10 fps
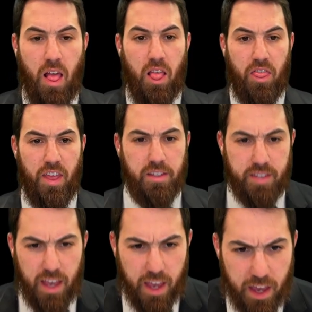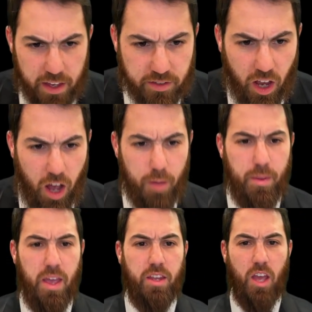This is
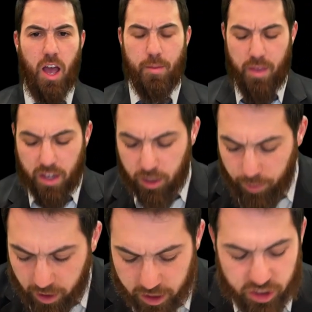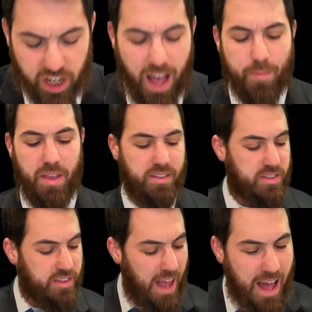Amid Yaimi Gemar and Shabbos,
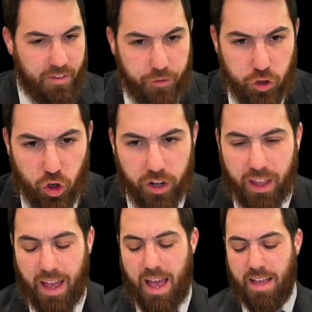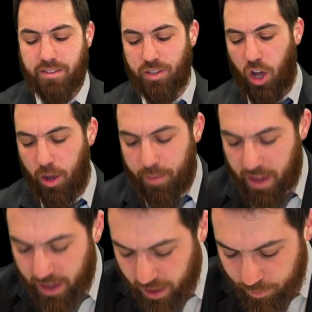Daf Yurches
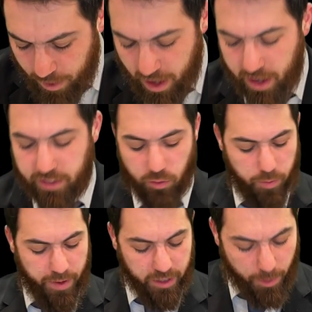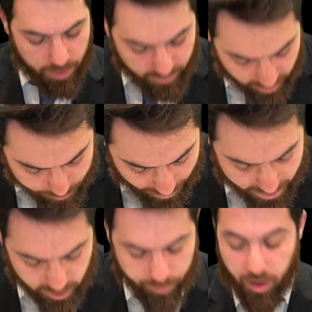Amid Beis. And we pick it up at the very
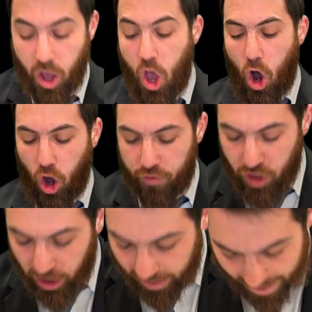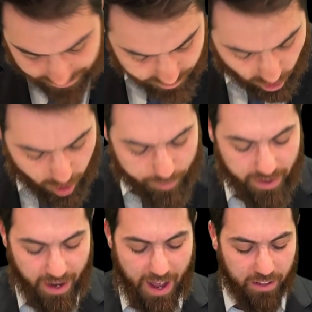bottom of Yurches Amid
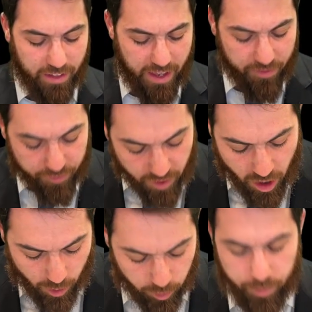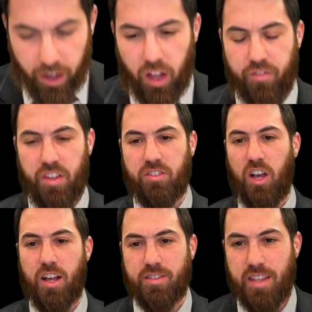Aleph. And we're middle of
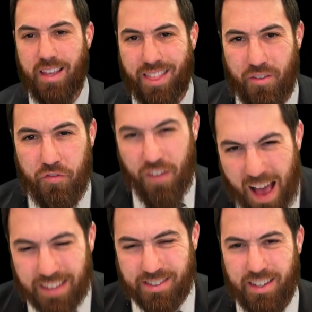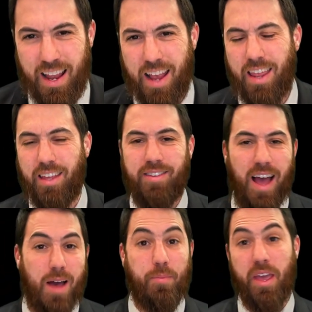discussing the fascinating
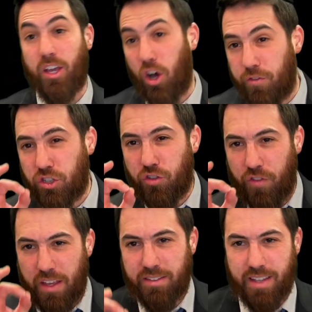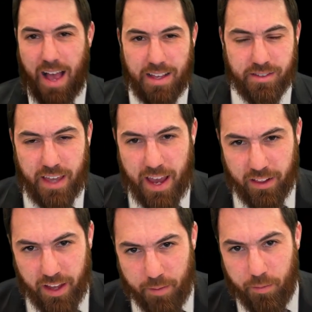topic of Shvisas
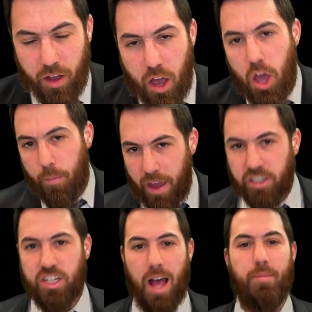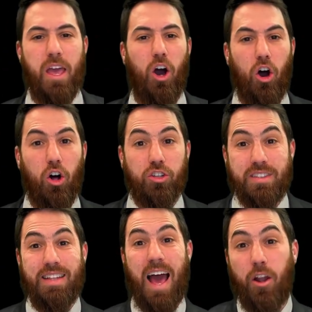Kalim. Beishamai holds
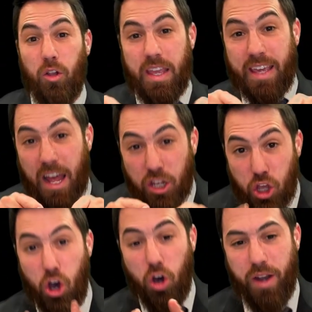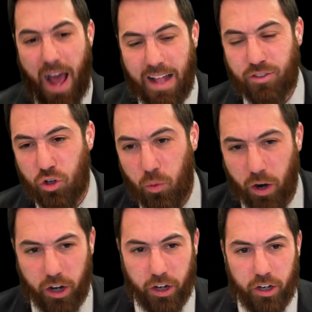not only can you not do
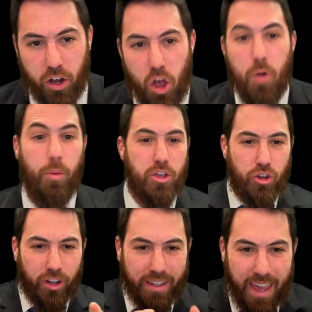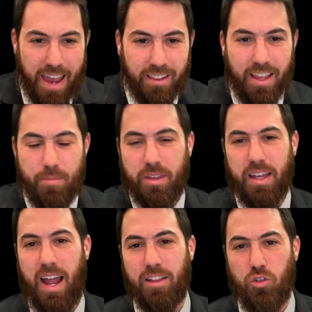work, but your kalim
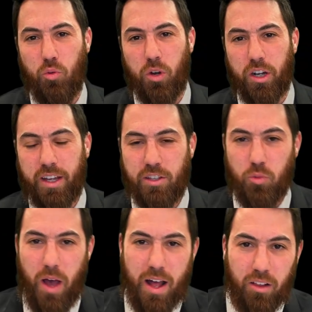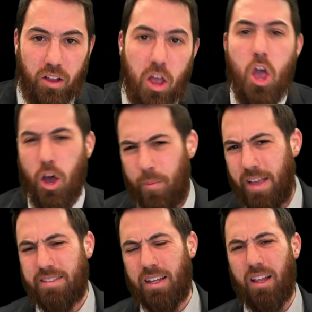cannot do work as well. And
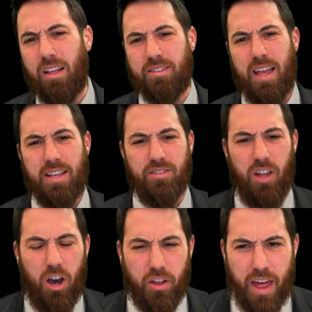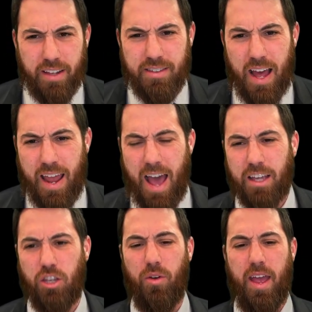Beis says, no, that is not
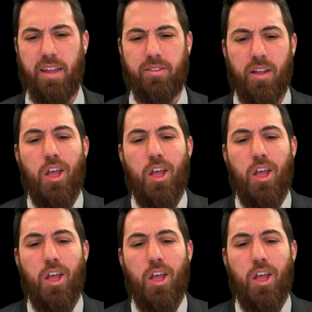accurate.